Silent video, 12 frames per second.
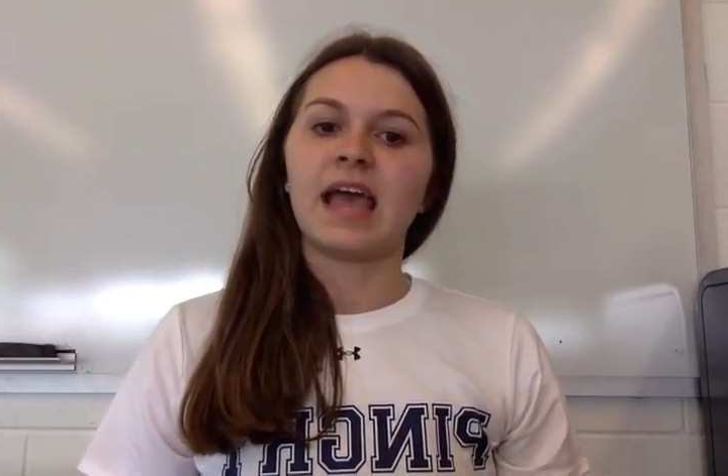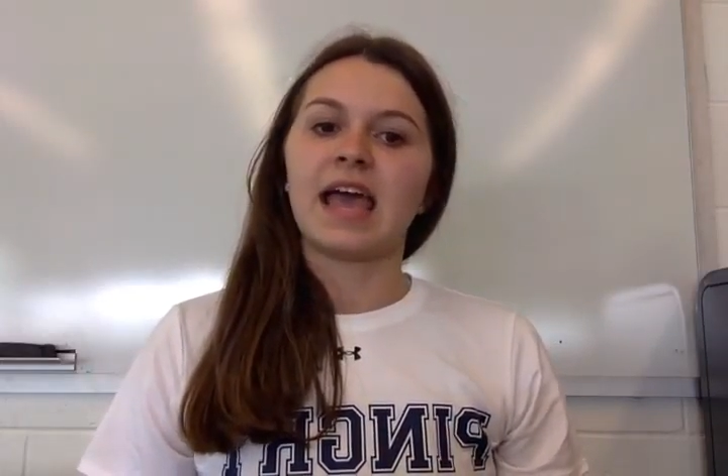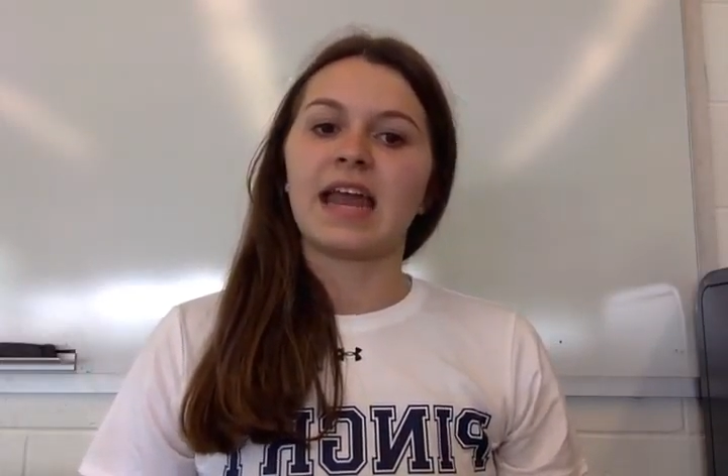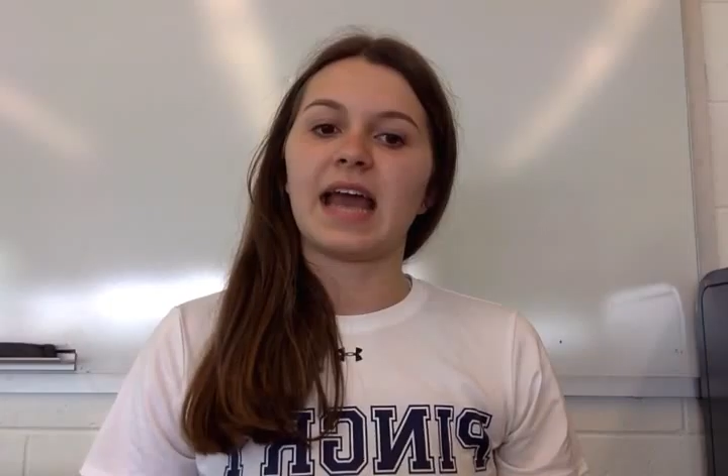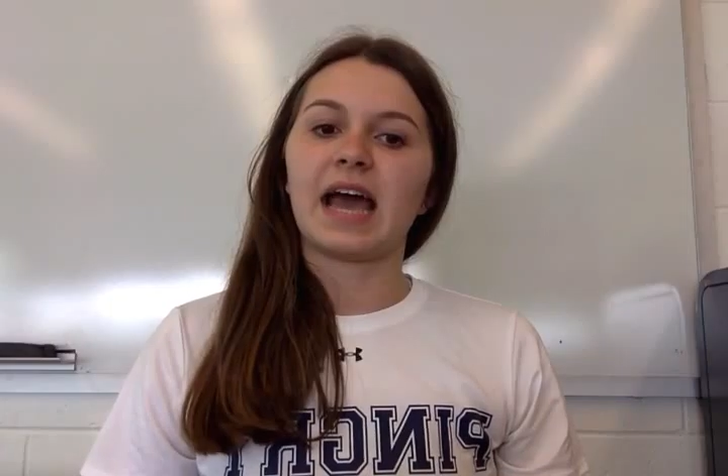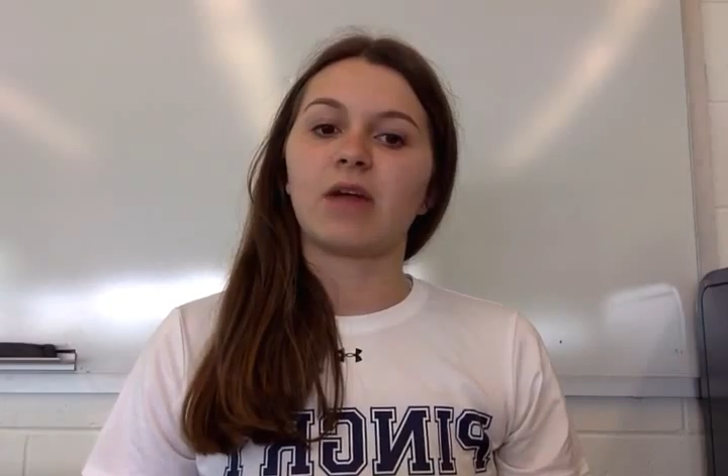
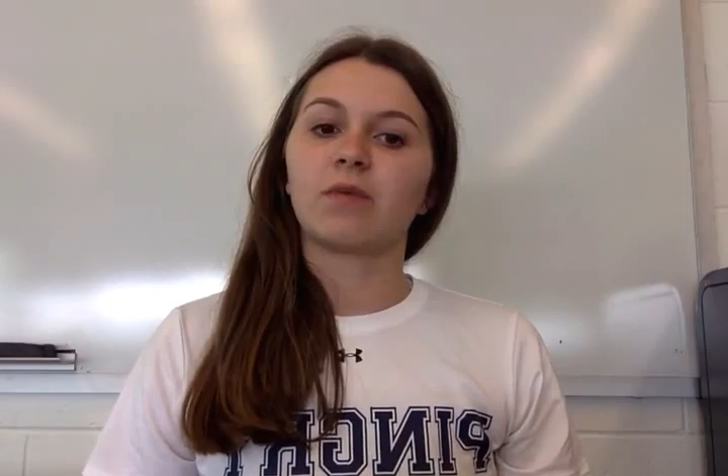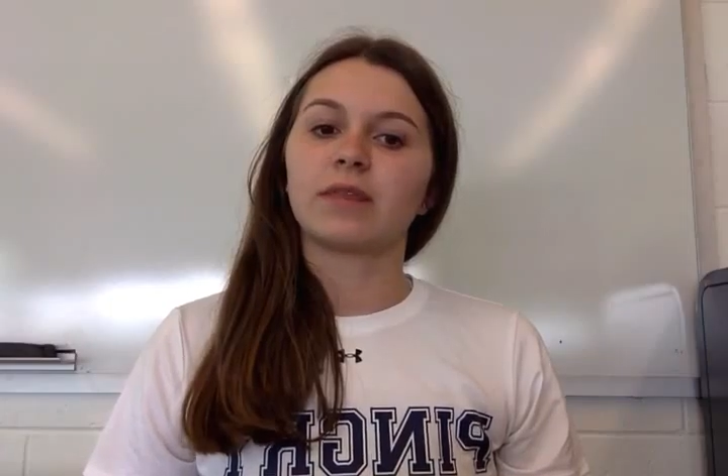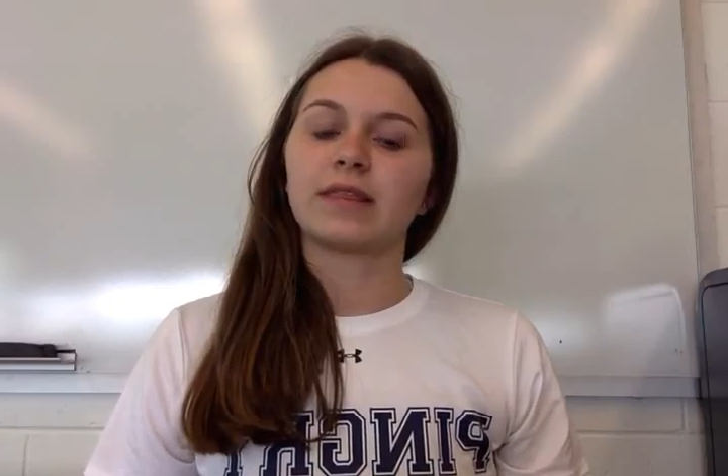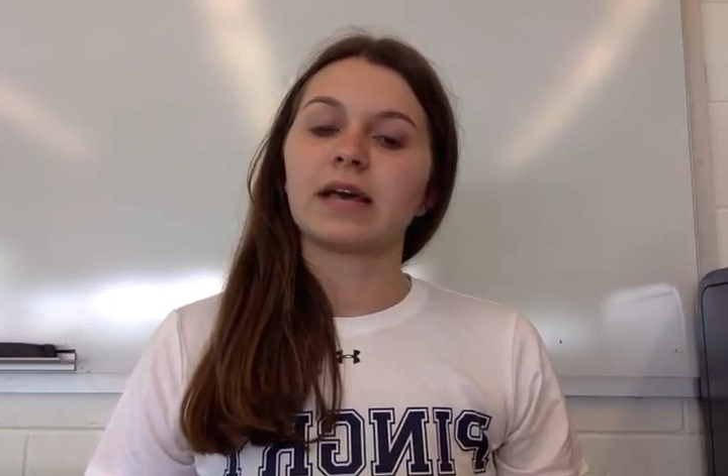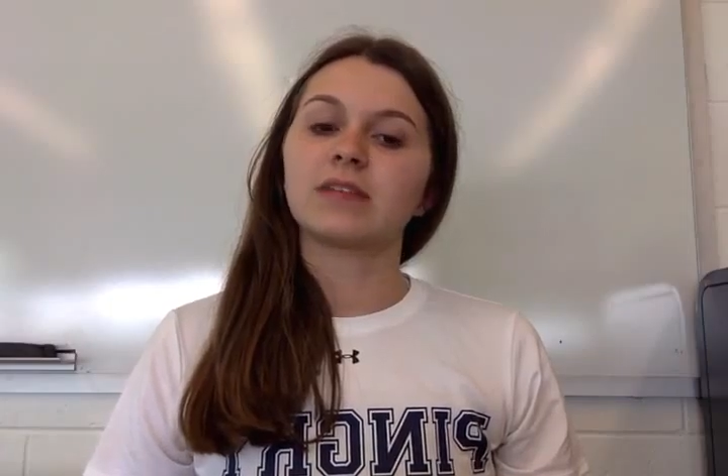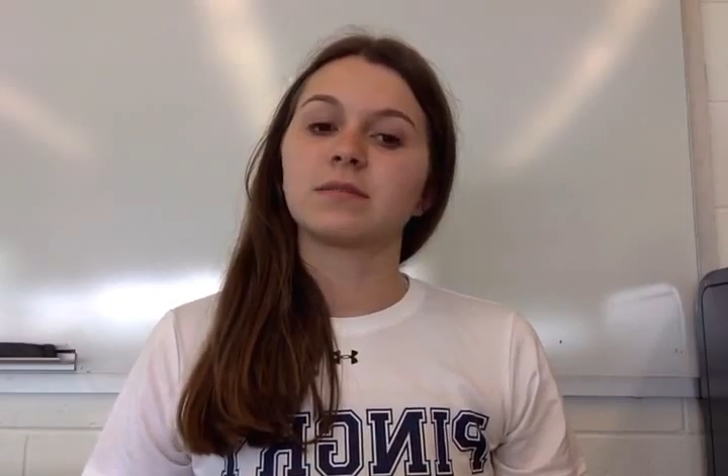and add
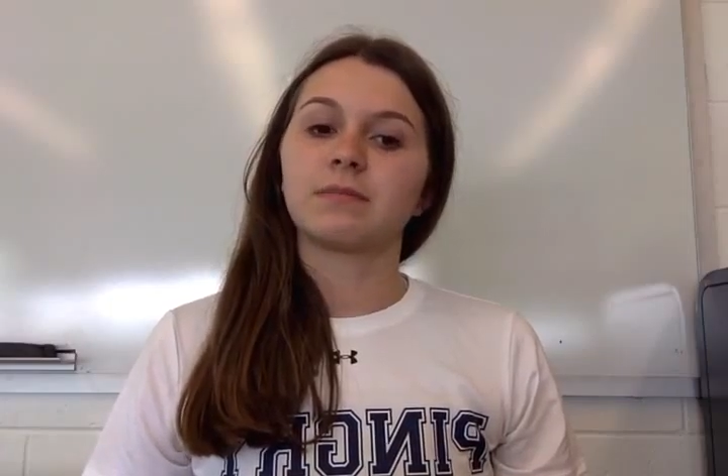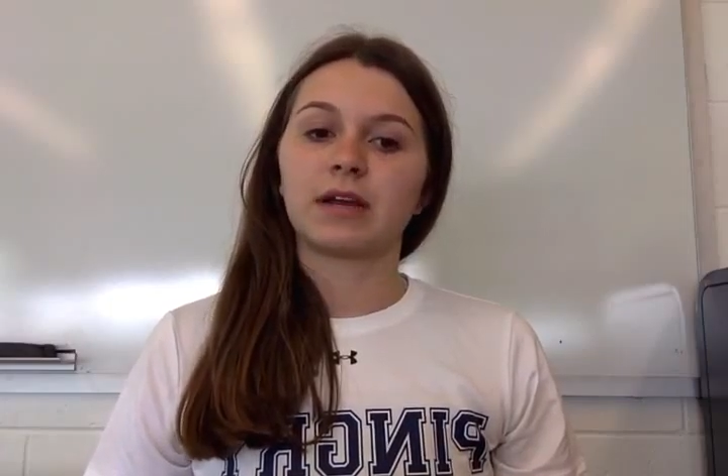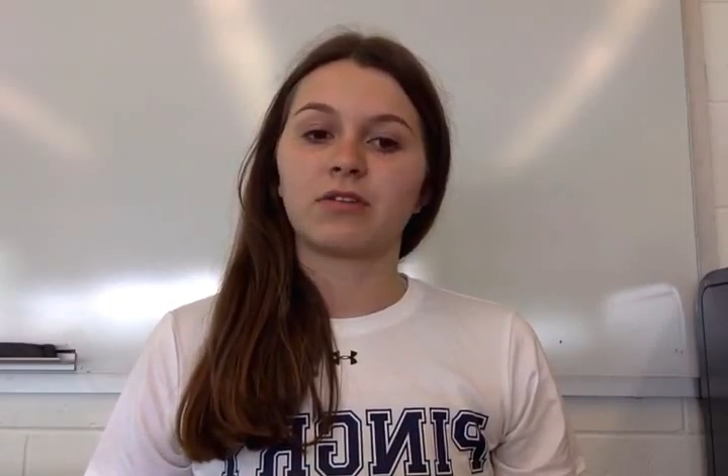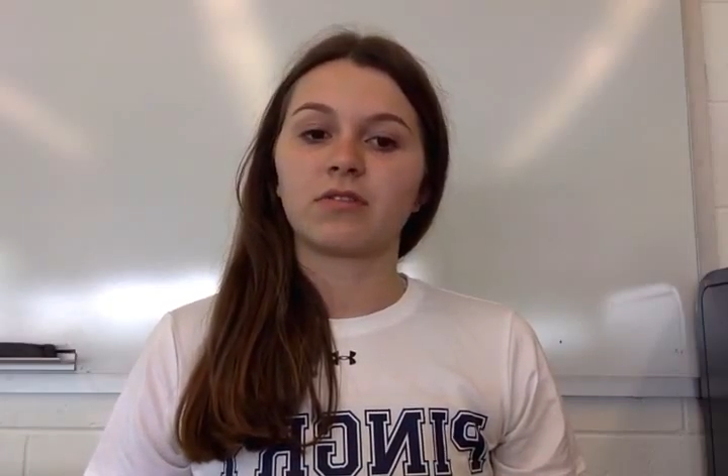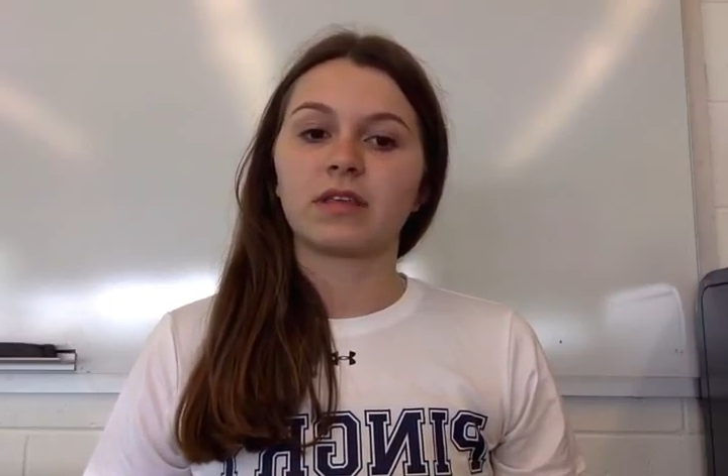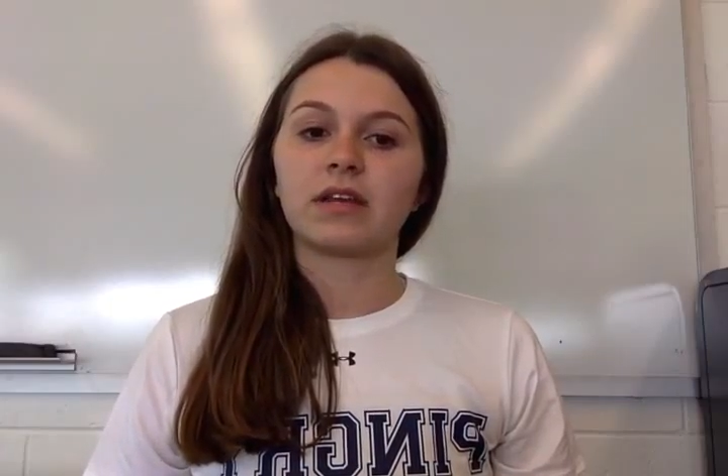1,000
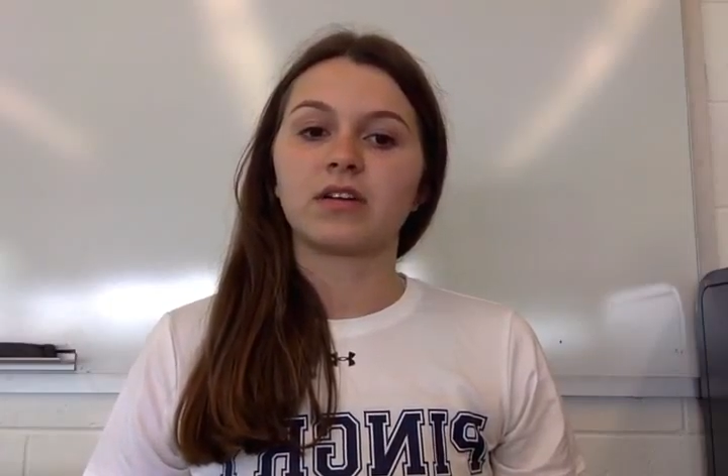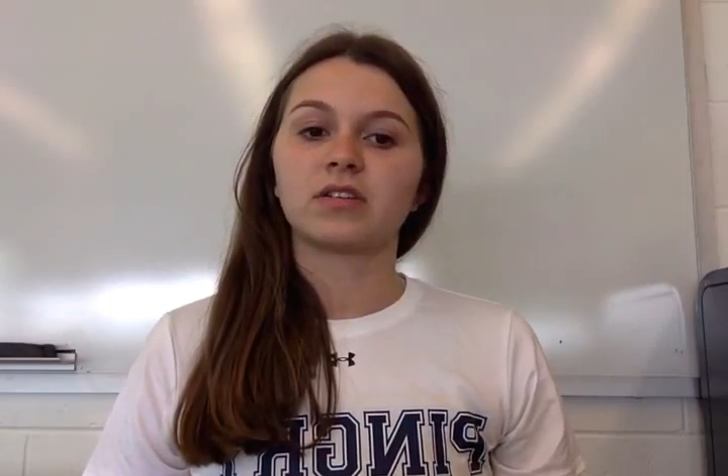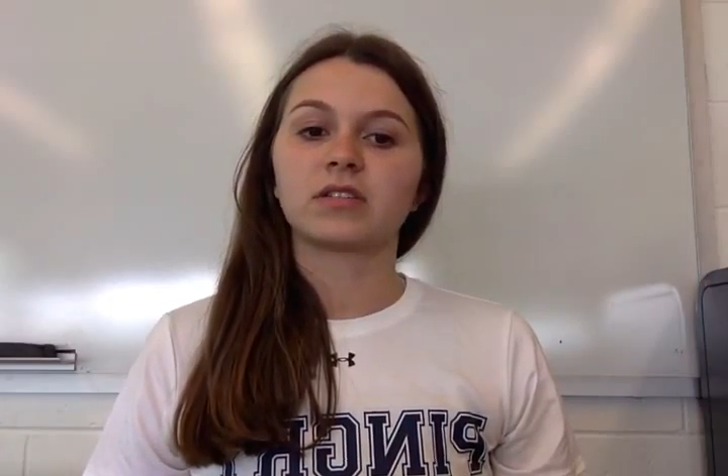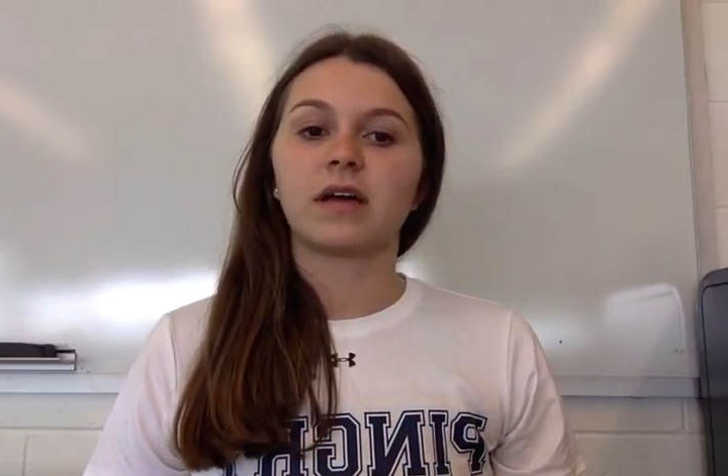microliters